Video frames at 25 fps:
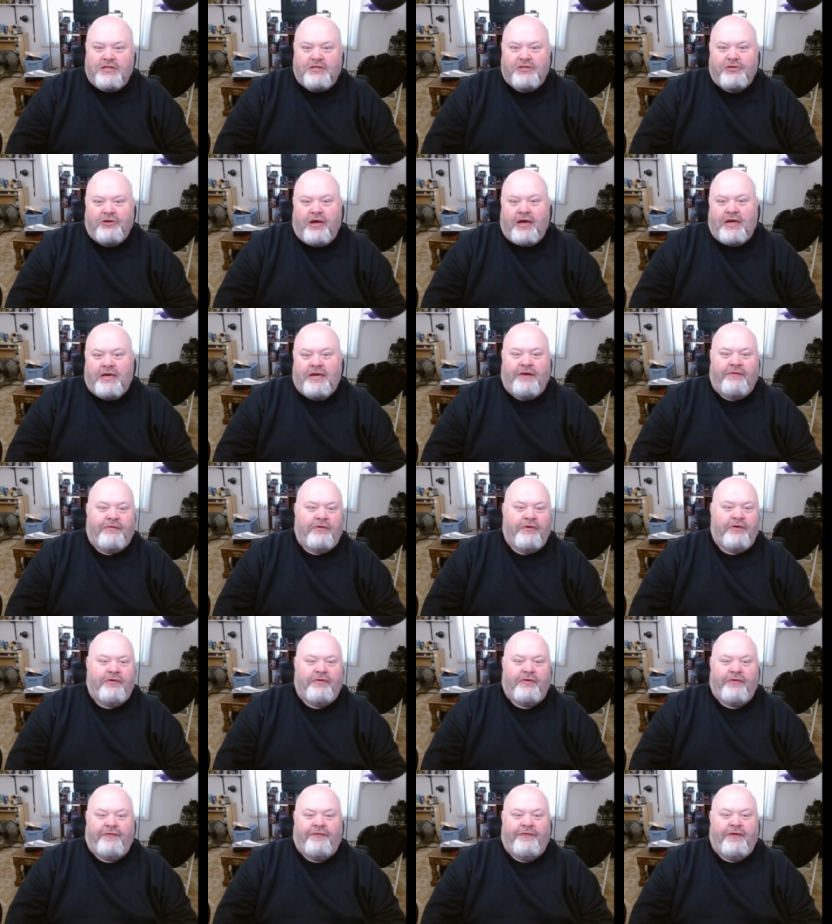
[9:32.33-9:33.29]
so I
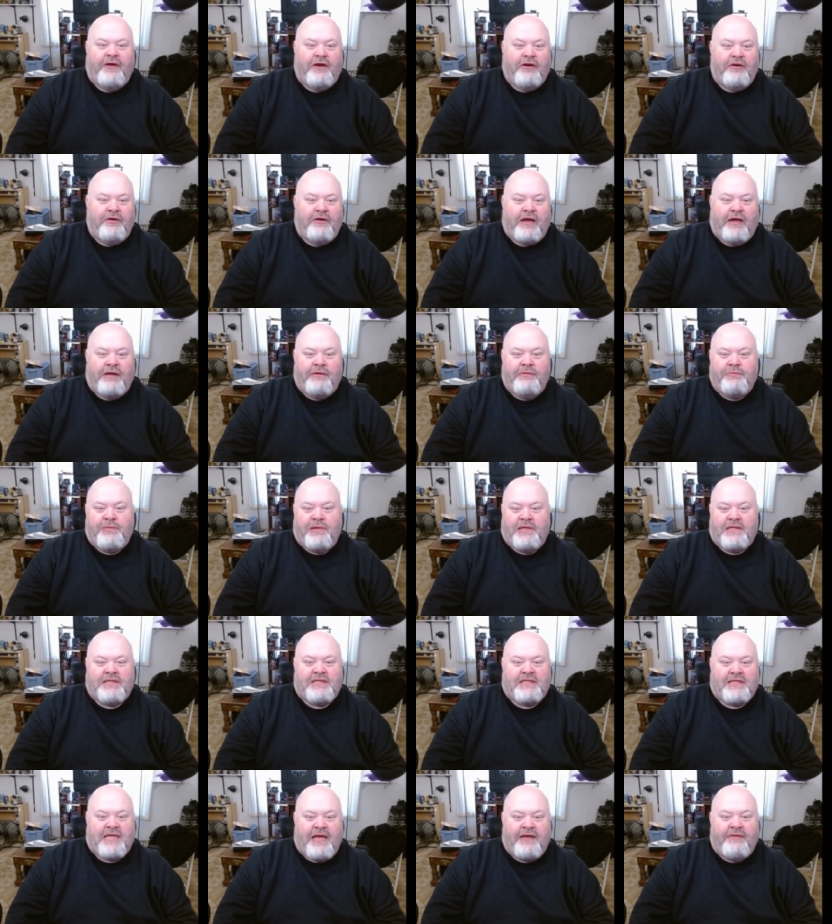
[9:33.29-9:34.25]
never figured I'd be
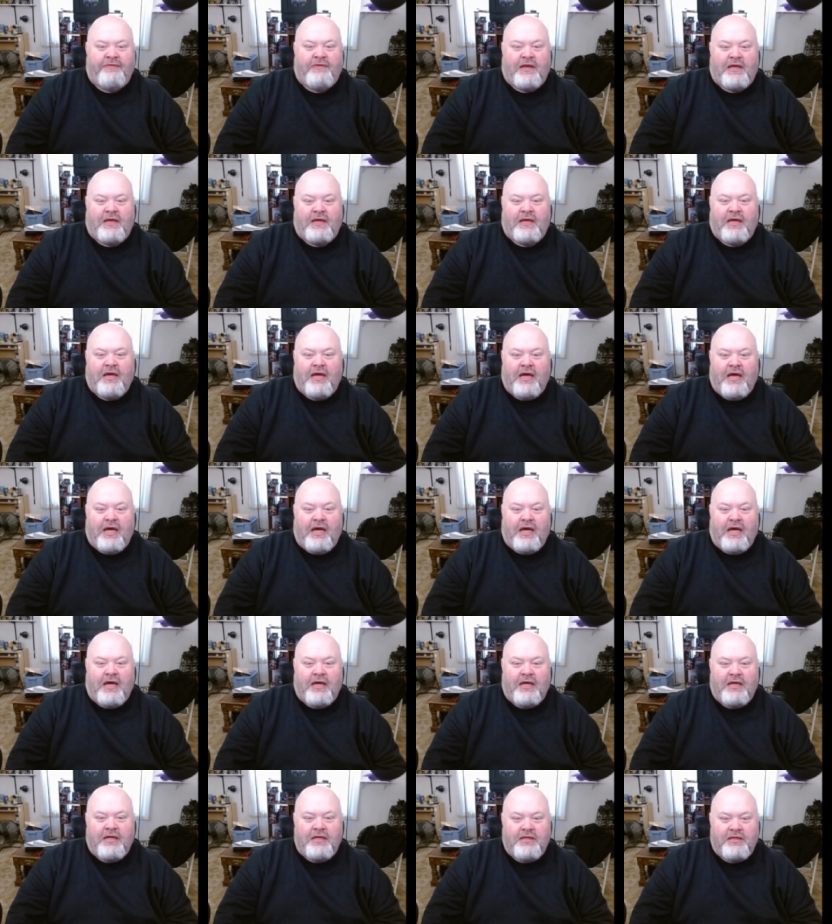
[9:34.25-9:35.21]
saving
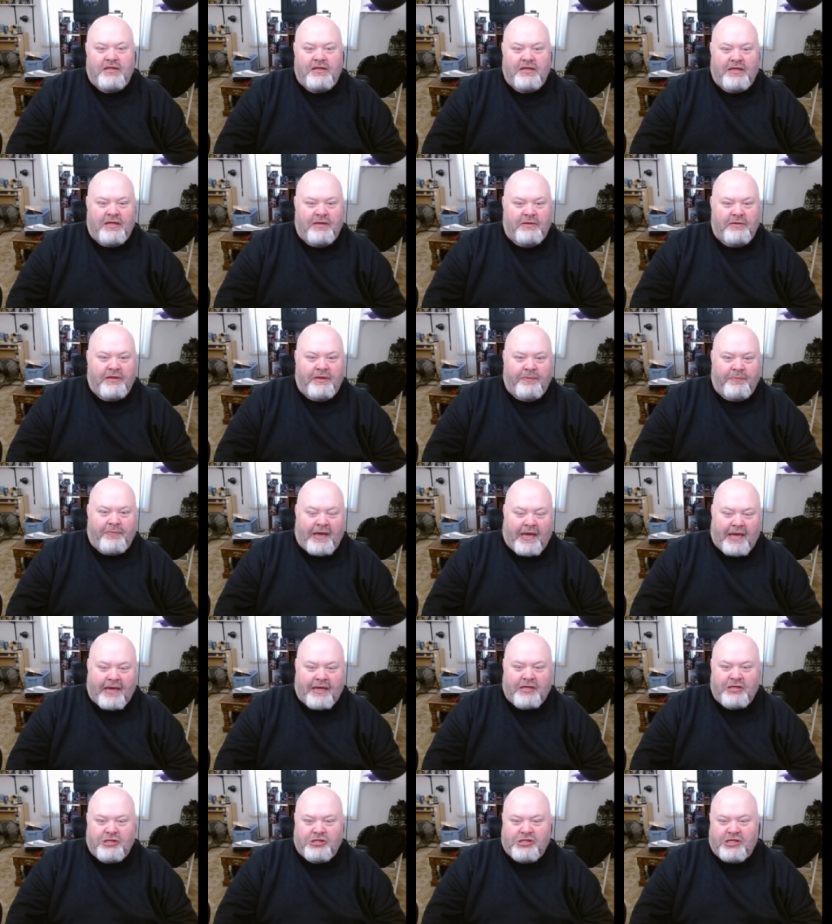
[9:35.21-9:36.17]
uh the, the
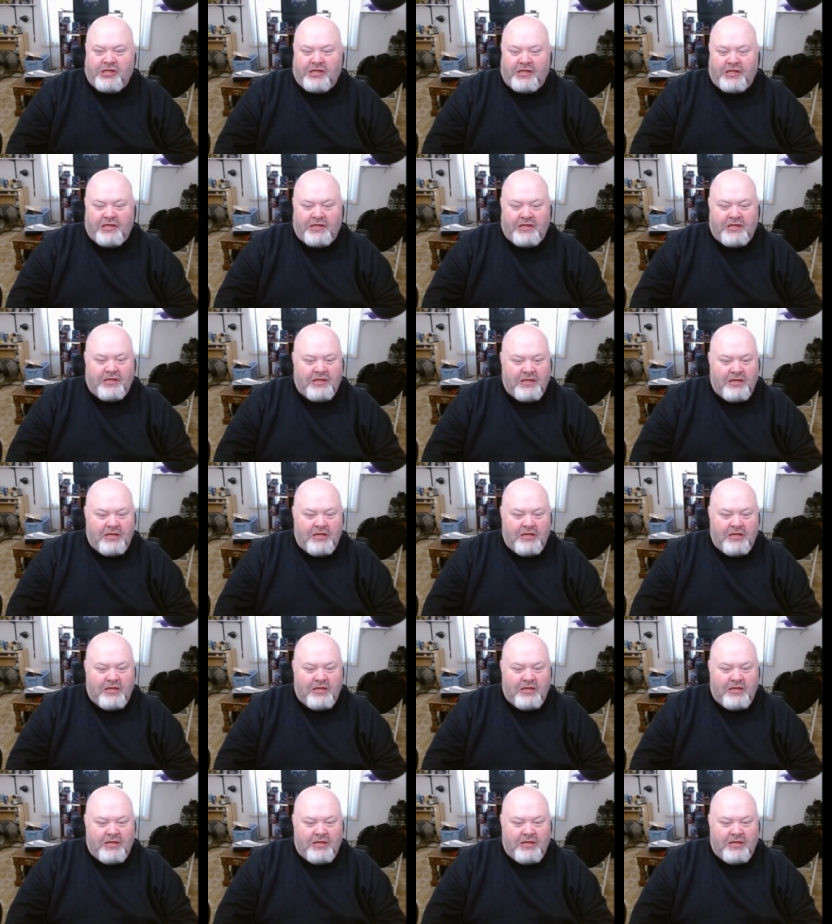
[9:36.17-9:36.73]
packaging